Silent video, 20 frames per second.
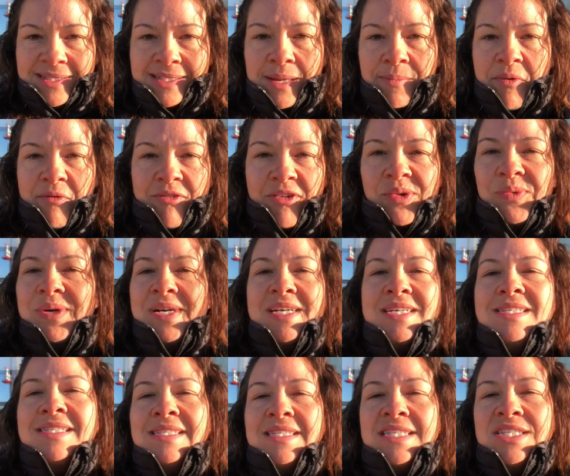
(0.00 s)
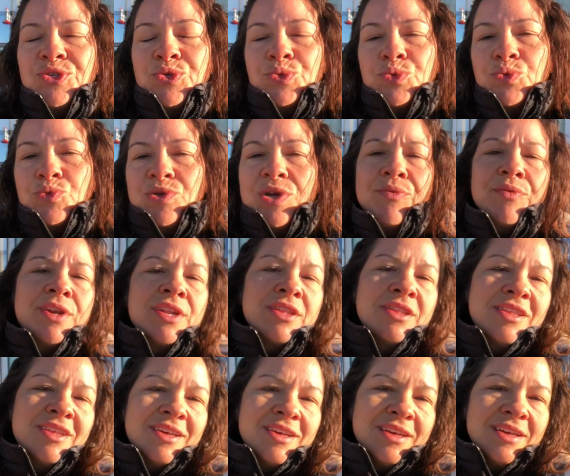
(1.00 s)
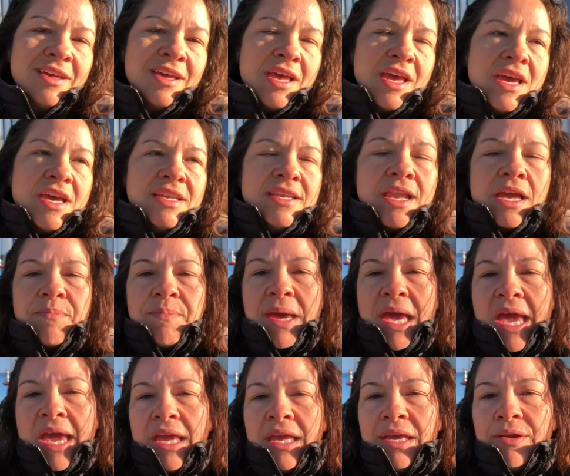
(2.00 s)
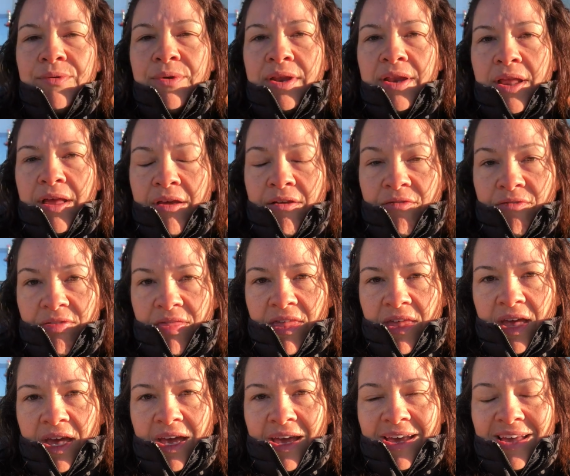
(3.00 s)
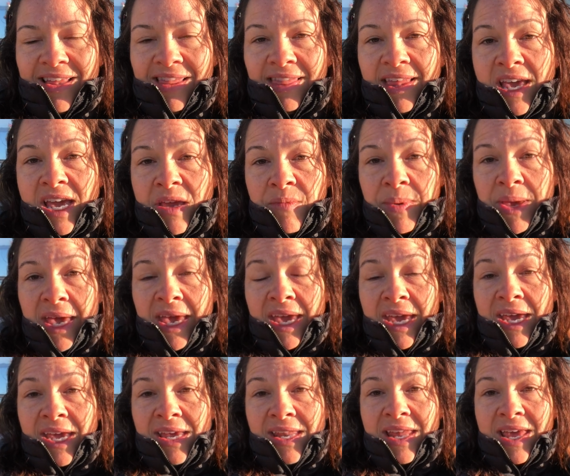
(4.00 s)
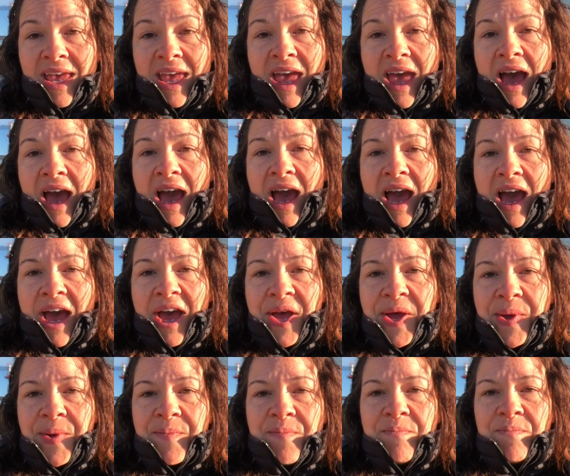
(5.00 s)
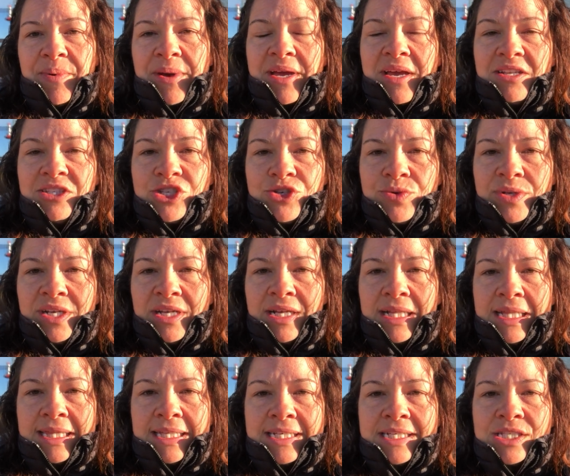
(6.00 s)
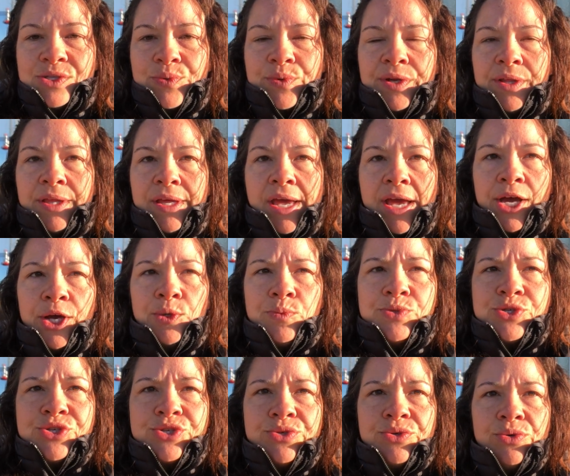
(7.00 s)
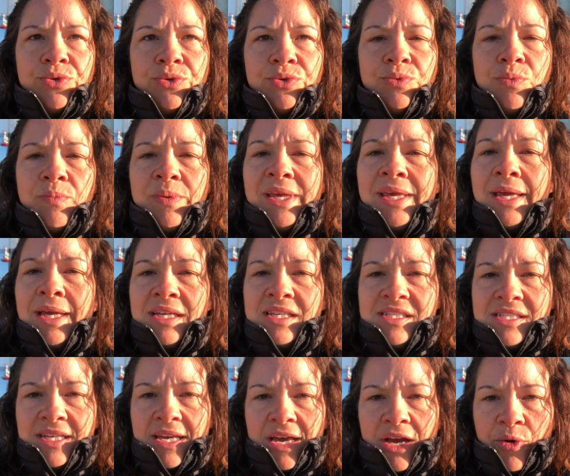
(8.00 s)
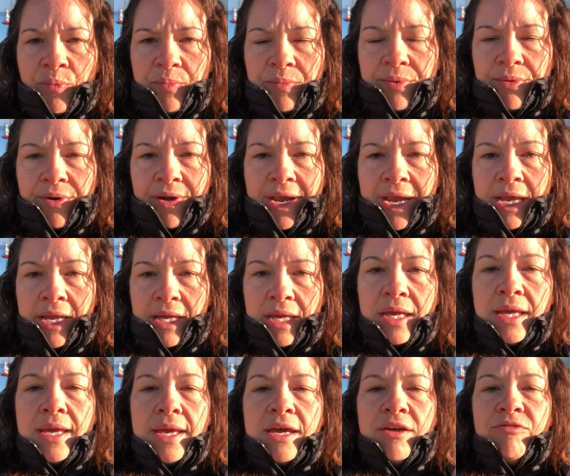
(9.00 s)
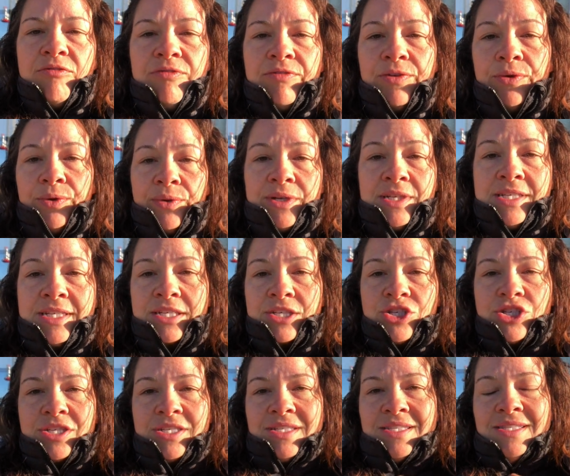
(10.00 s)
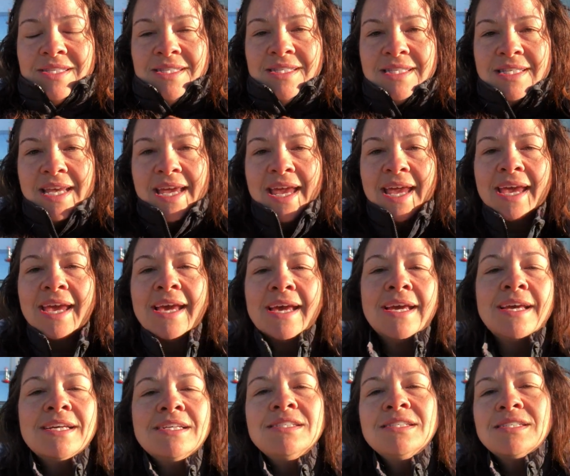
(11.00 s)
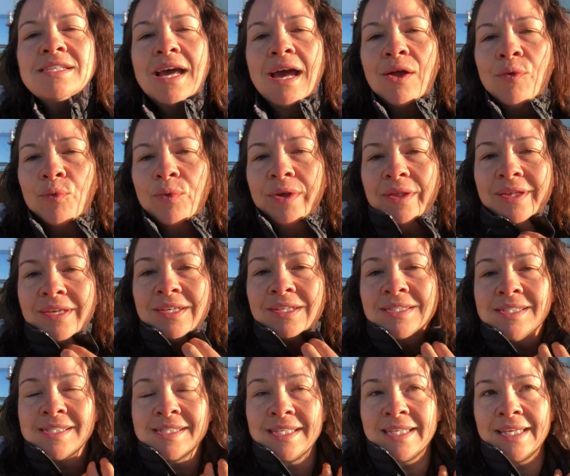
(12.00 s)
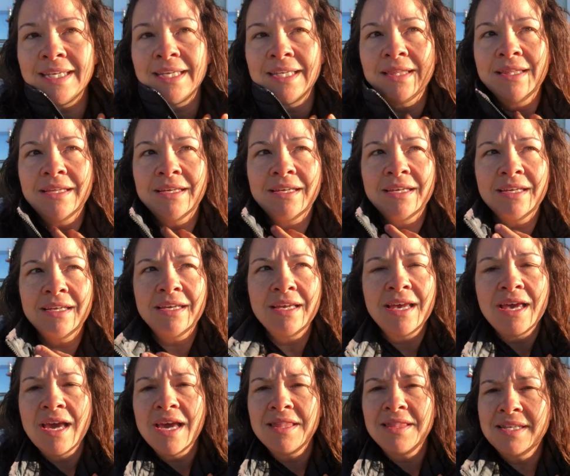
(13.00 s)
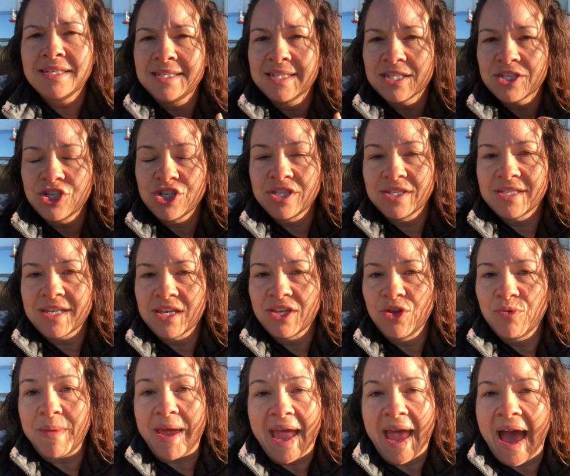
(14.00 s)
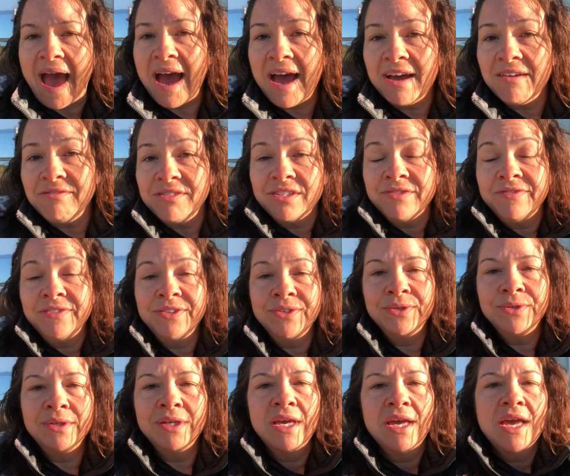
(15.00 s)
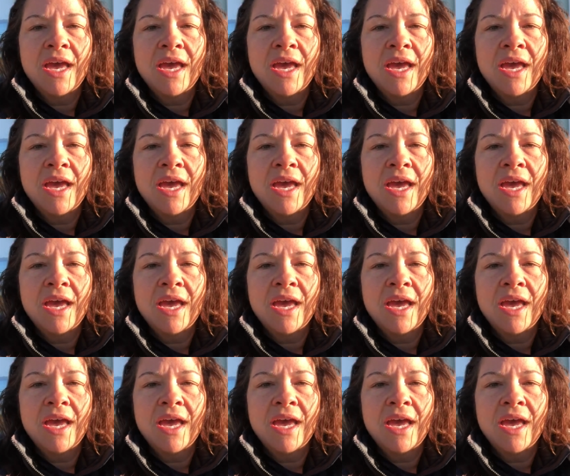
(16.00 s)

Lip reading: Some of it was to get rid of the neck pain, get rid of the leg pain, but doing a cleanse really helps you begin to help break food addictions and really see the addictions that you may have to food.